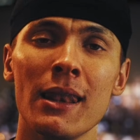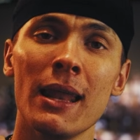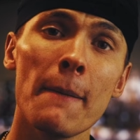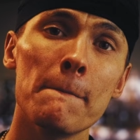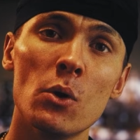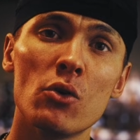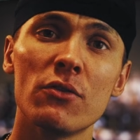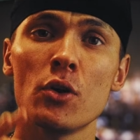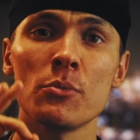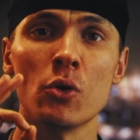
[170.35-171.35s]
a lot
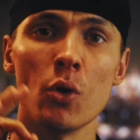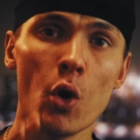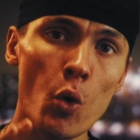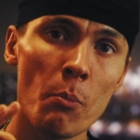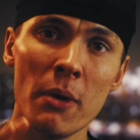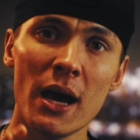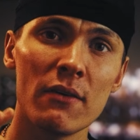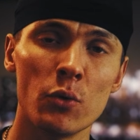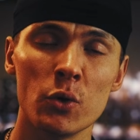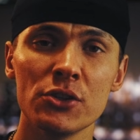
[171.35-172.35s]
more from your own
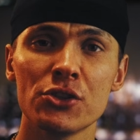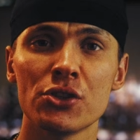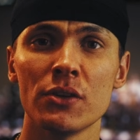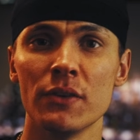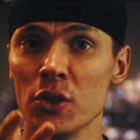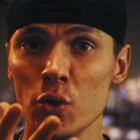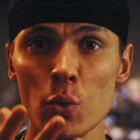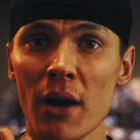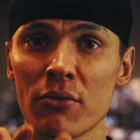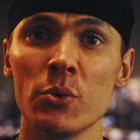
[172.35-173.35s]
bad footage that
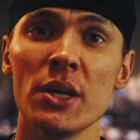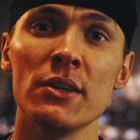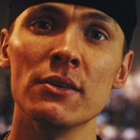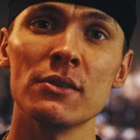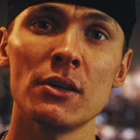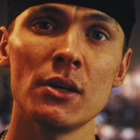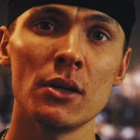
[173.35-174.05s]
you have created